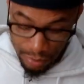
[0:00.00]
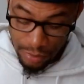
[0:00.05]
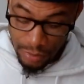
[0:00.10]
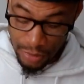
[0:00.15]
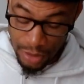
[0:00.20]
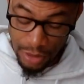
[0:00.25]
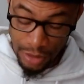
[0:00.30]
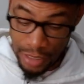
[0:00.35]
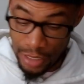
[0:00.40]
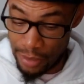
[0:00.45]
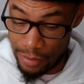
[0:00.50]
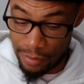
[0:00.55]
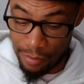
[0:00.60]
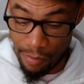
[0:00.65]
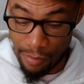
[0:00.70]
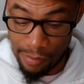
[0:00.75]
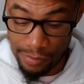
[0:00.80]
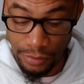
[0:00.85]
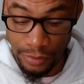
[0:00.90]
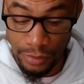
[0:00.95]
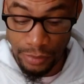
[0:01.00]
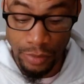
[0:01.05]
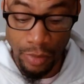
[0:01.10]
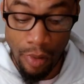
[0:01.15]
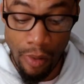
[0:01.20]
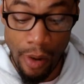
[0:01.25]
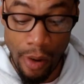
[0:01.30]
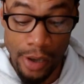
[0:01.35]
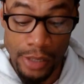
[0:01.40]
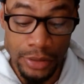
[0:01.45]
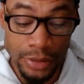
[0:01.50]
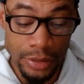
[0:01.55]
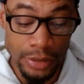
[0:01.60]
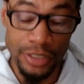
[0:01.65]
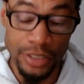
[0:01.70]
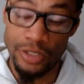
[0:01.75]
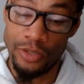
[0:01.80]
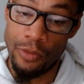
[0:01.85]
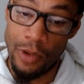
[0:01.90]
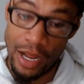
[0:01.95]
Again,
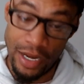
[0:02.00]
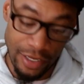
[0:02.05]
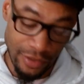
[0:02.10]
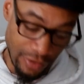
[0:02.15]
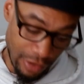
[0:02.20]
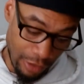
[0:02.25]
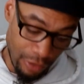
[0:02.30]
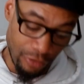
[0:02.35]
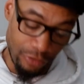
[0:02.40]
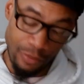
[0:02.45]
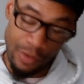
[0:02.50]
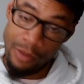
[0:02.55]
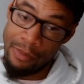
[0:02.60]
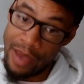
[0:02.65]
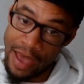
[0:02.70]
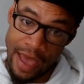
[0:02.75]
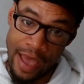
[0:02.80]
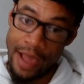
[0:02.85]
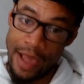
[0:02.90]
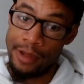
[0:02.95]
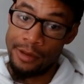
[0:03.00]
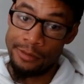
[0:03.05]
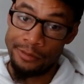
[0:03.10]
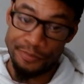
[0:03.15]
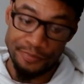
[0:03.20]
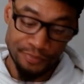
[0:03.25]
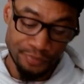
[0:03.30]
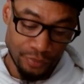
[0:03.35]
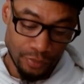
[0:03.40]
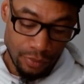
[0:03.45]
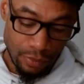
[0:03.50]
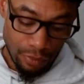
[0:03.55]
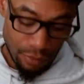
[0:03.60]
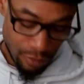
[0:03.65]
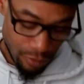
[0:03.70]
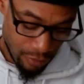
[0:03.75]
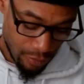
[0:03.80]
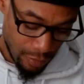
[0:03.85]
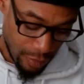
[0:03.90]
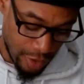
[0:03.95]
this is why these hoes be mad
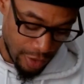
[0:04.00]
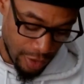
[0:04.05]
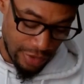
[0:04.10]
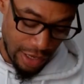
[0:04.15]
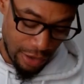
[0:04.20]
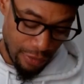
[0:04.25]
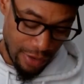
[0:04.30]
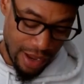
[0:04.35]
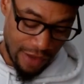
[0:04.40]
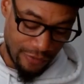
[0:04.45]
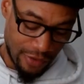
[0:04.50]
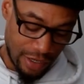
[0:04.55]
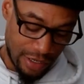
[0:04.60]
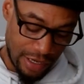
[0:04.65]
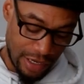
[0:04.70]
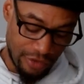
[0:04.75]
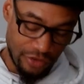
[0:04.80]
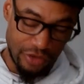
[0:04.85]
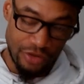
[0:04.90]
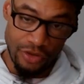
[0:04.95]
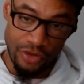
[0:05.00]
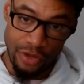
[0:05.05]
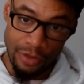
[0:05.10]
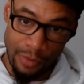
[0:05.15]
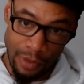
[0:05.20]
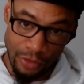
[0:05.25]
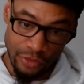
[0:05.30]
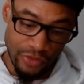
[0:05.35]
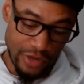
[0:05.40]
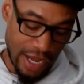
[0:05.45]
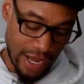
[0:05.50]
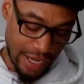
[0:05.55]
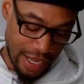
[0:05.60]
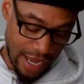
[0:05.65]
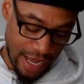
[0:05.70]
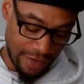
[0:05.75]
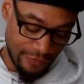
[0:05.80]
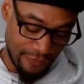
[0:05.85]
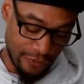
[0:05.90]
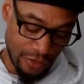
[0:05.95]
because they don't have a connection to the Most High
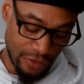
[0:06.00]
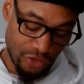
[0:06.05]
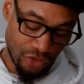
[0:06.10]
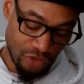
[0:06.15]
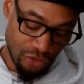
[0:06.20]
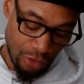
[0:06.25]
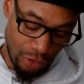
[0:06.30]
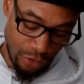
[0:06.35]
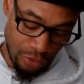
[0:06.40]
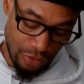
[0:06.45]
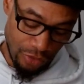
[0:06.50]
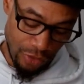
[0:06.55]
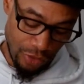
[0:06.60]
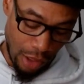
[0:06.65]
God for the truth.